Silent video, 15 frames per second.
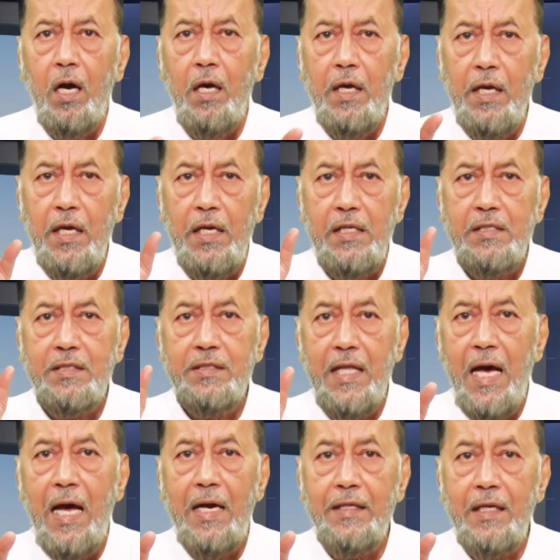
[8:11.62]
is
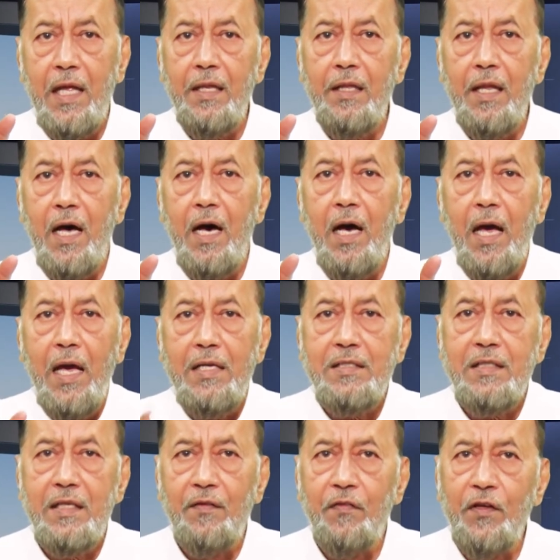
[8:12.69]
that Allah
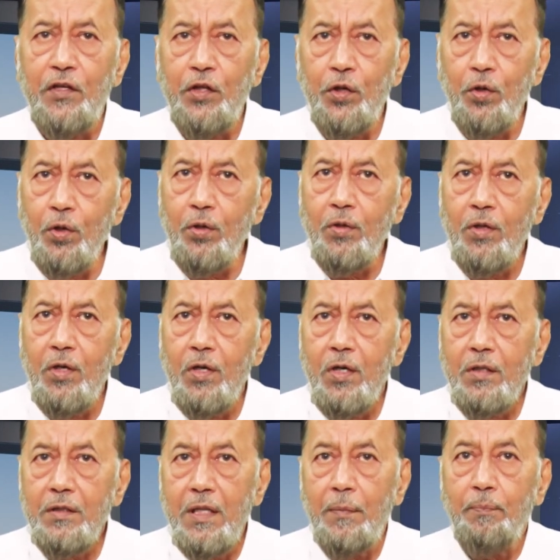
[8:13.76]
has given you
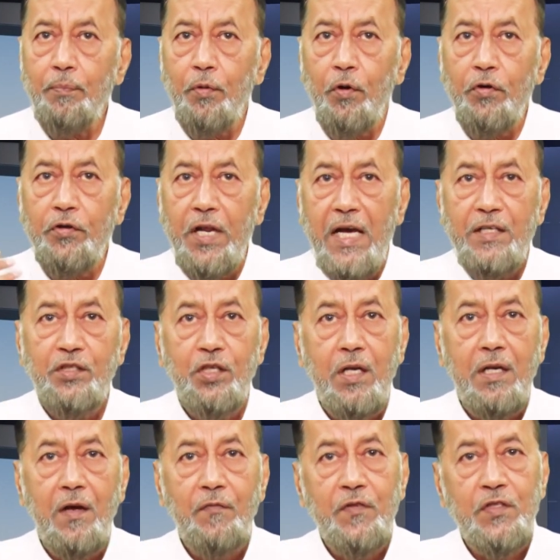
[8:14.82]
the
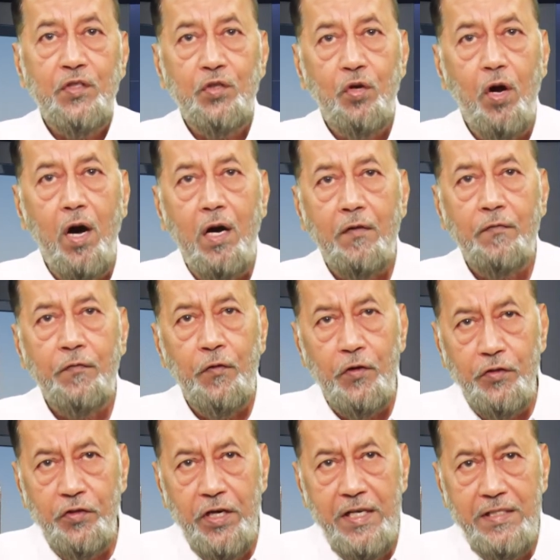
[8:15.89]
protection of a strong
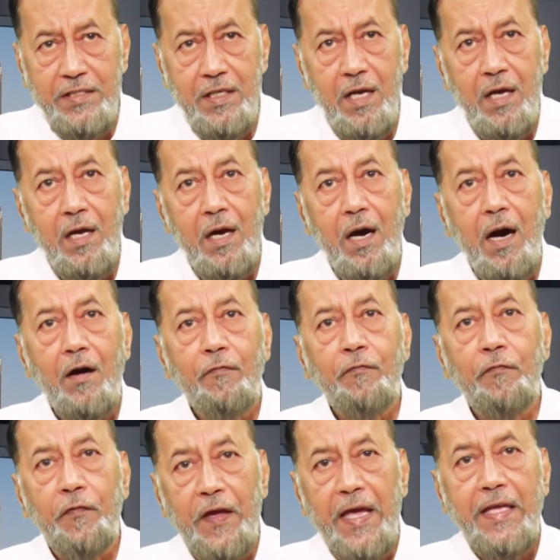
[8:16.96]
fortress of
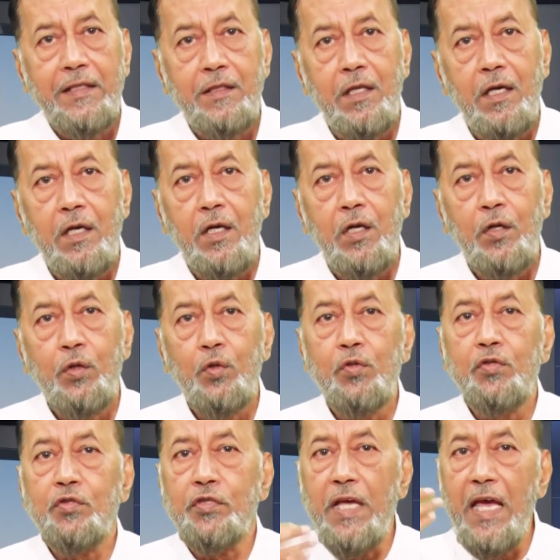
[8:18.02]
faith to
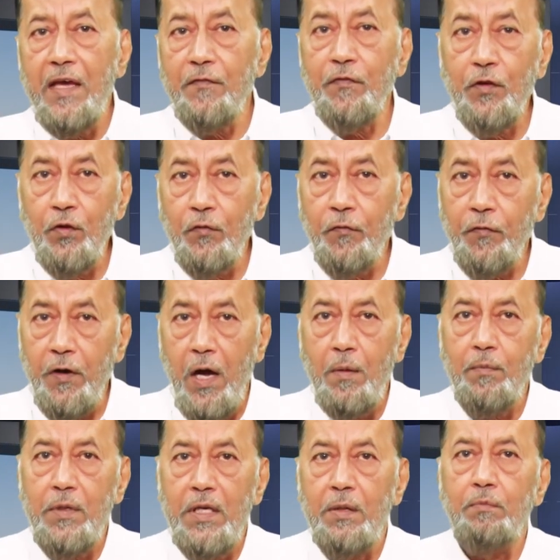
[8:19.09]
save you
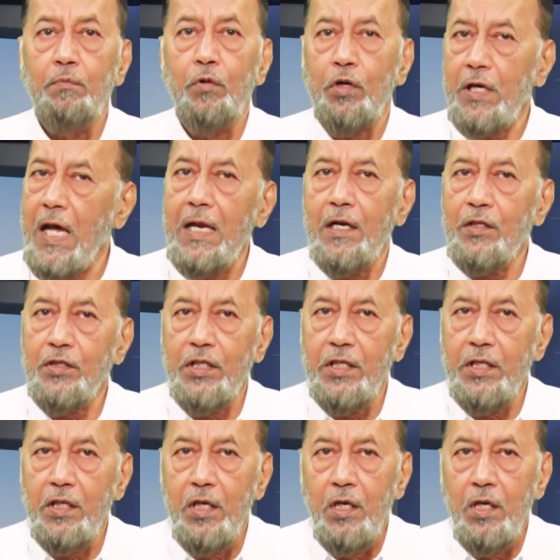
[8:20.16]
from immorality.